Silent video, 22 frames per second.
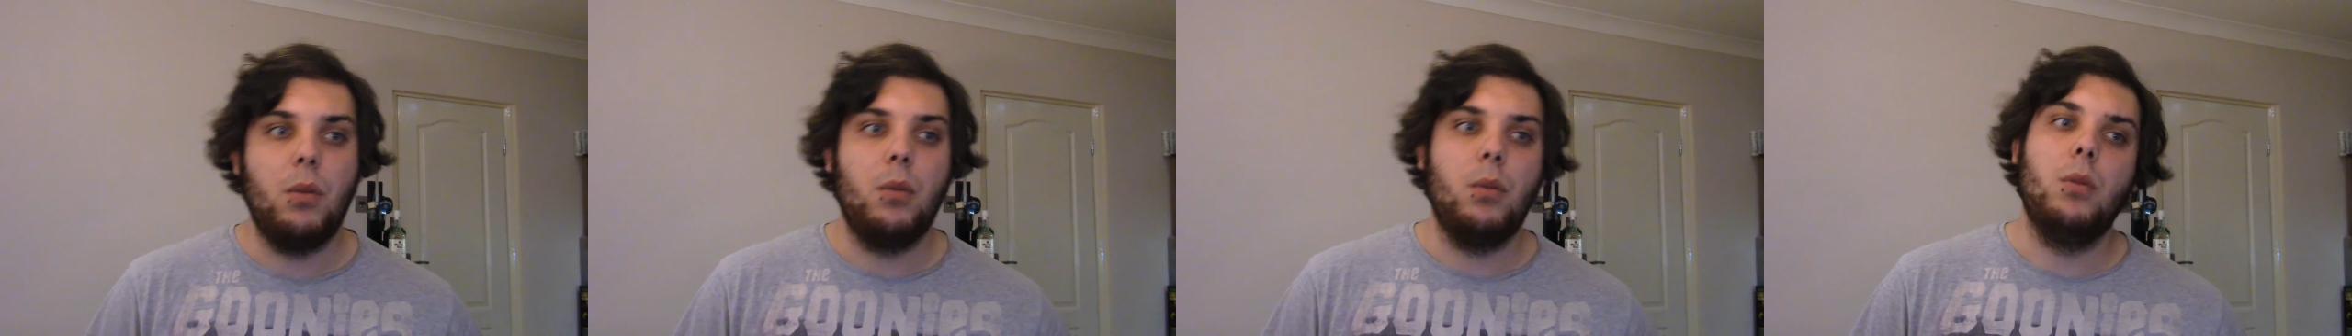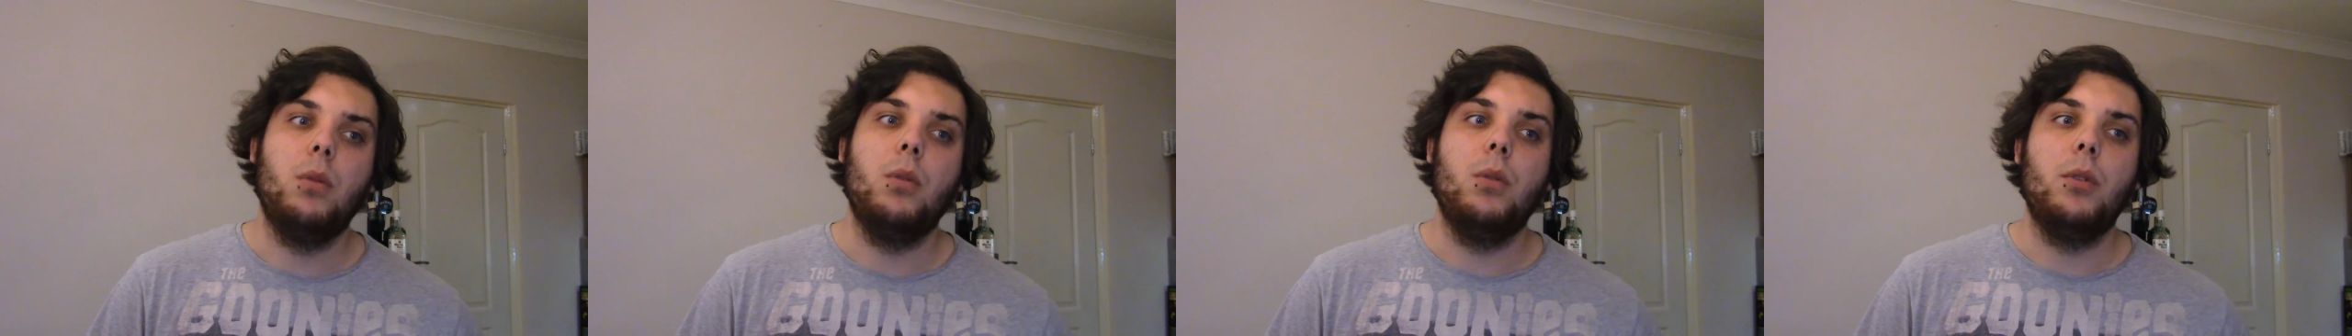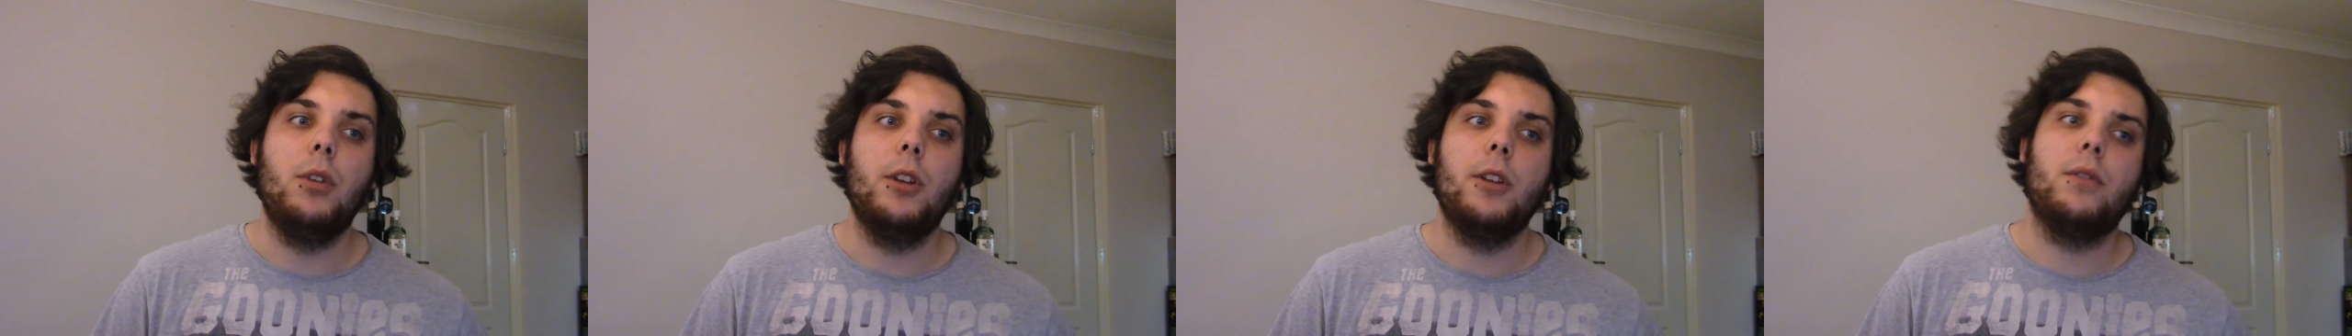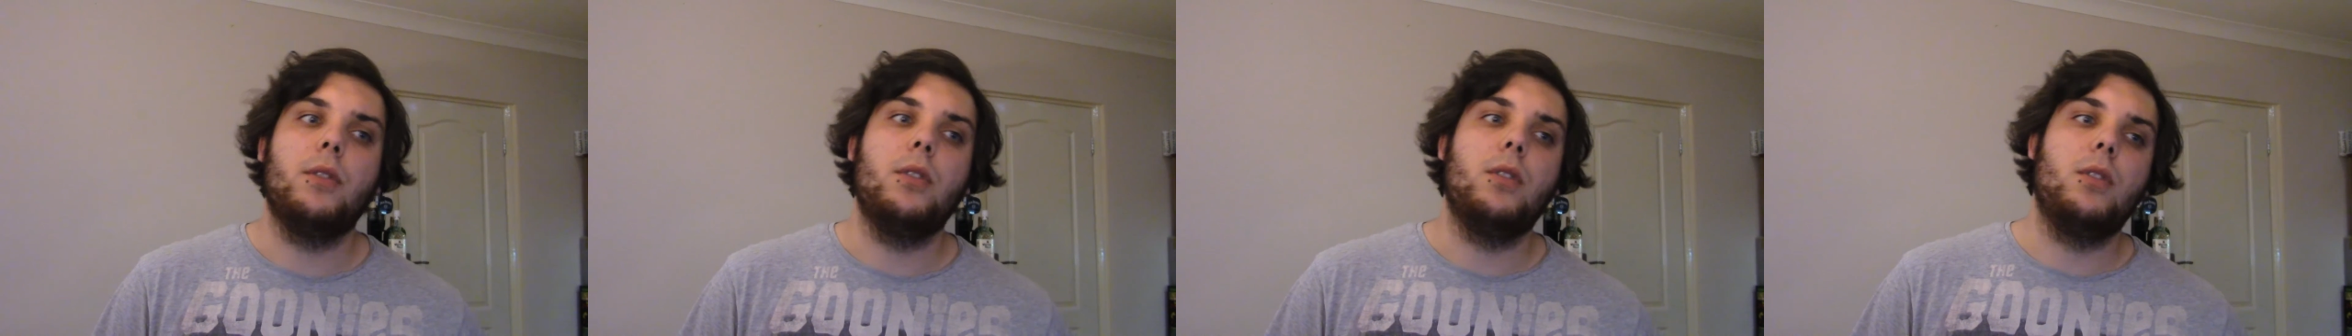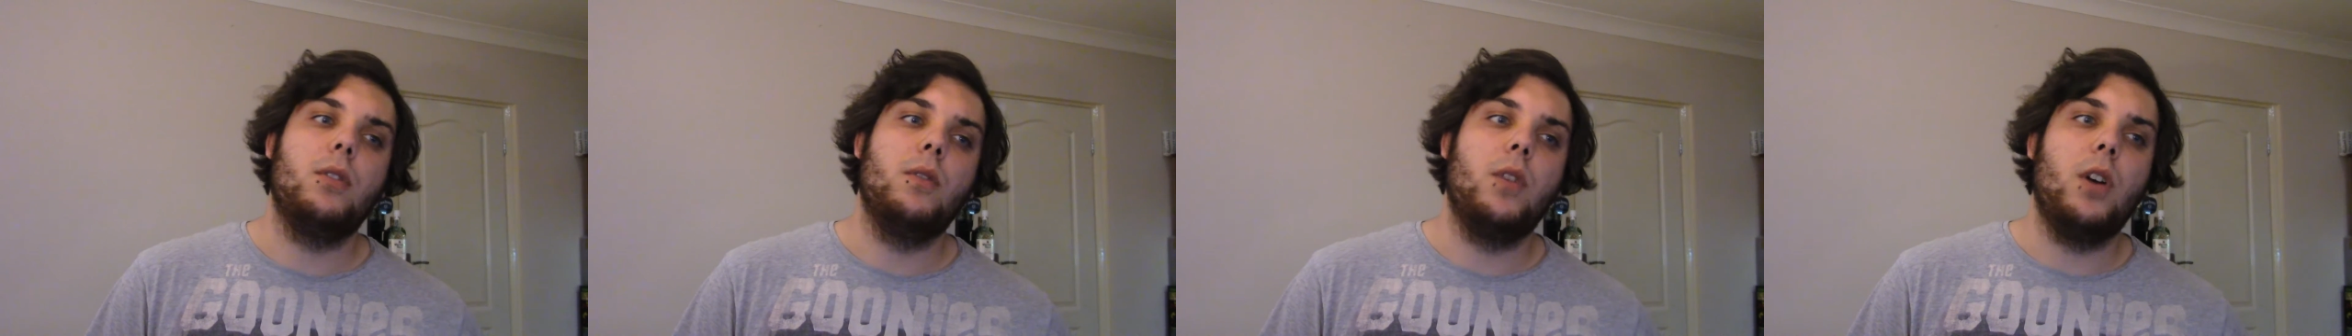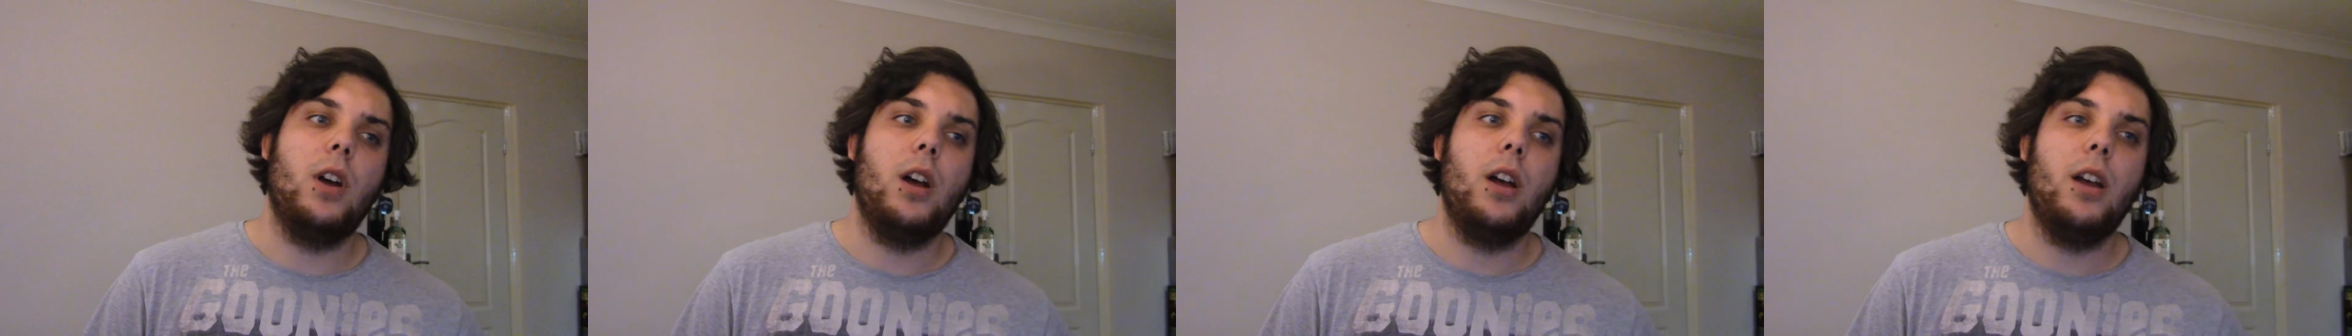oh you have to
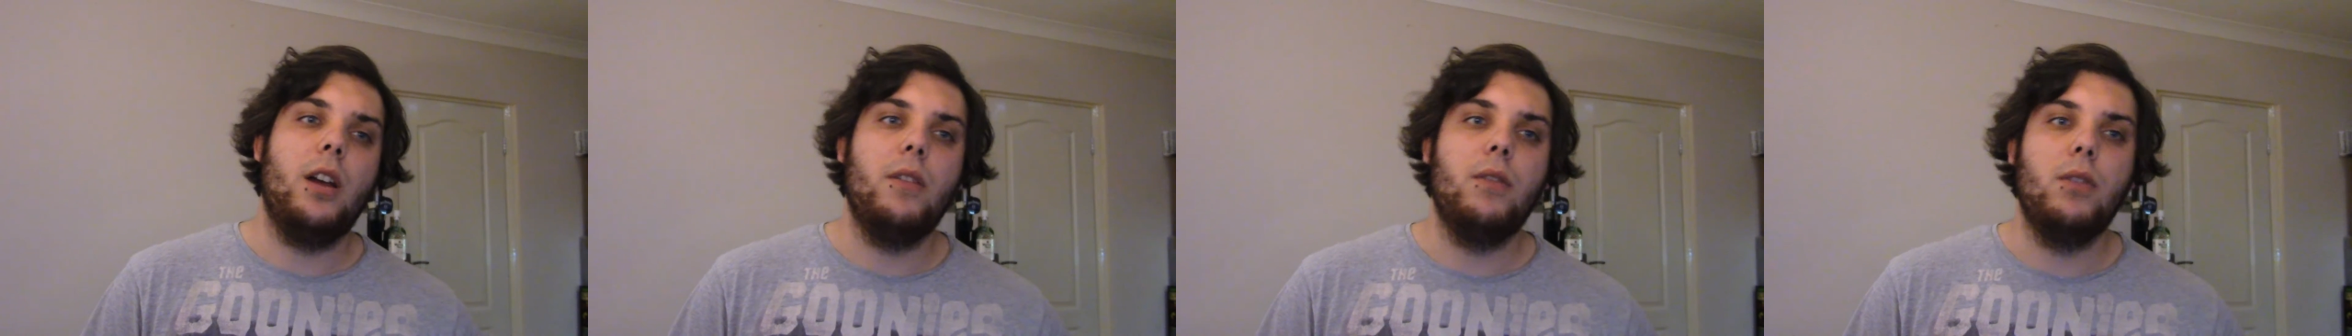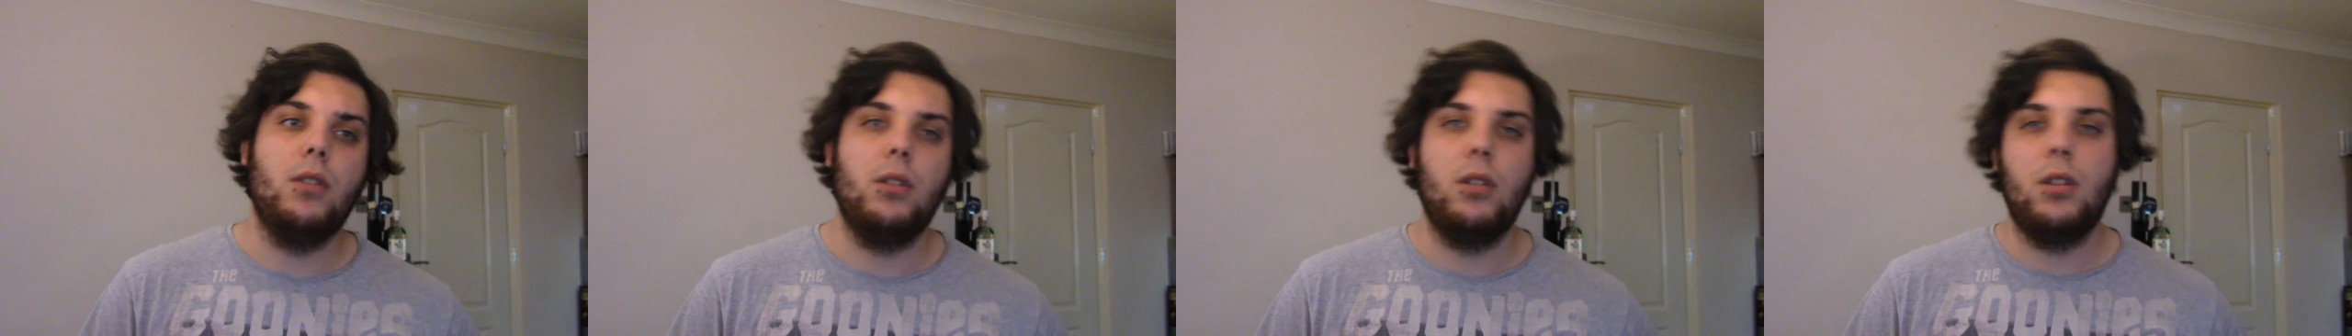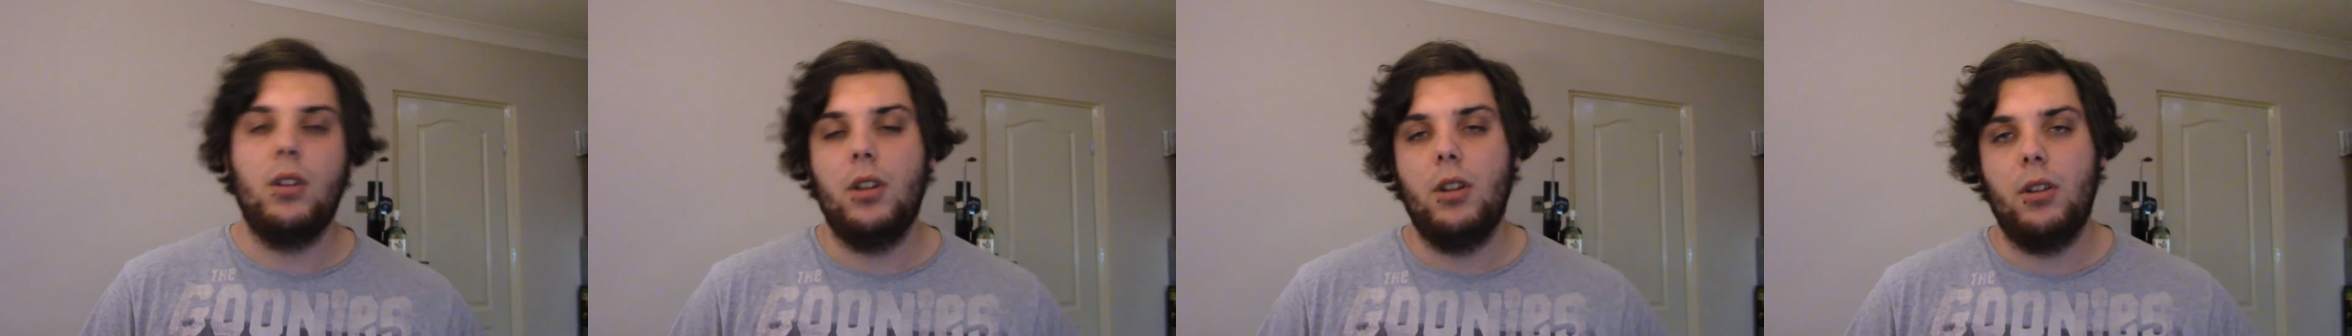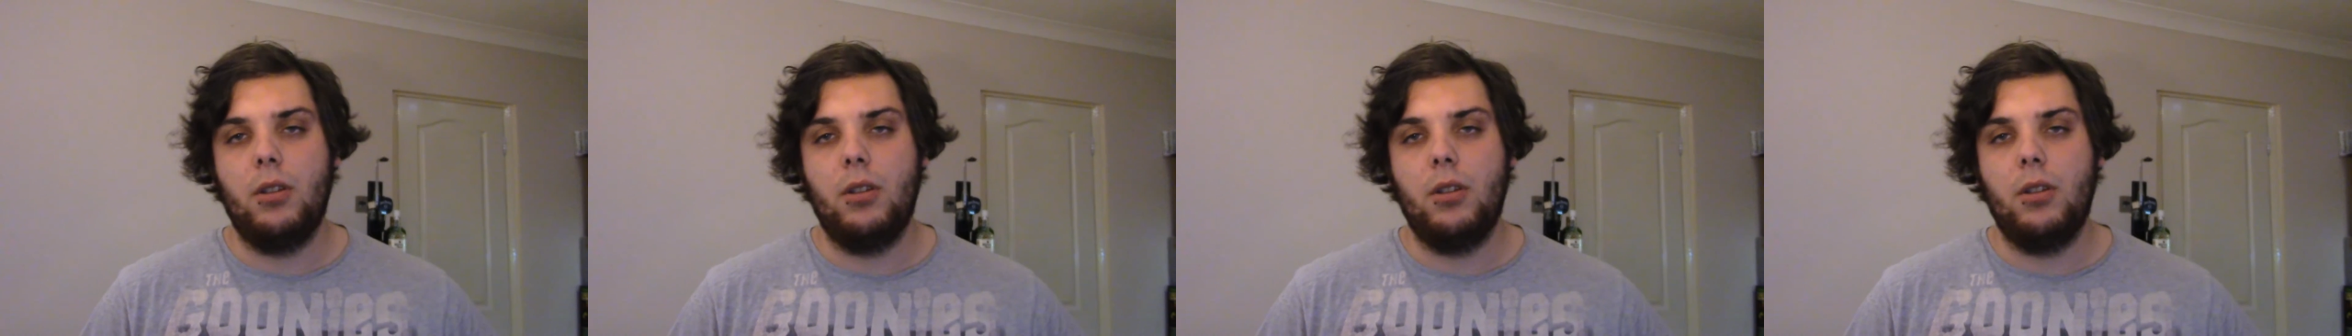survive and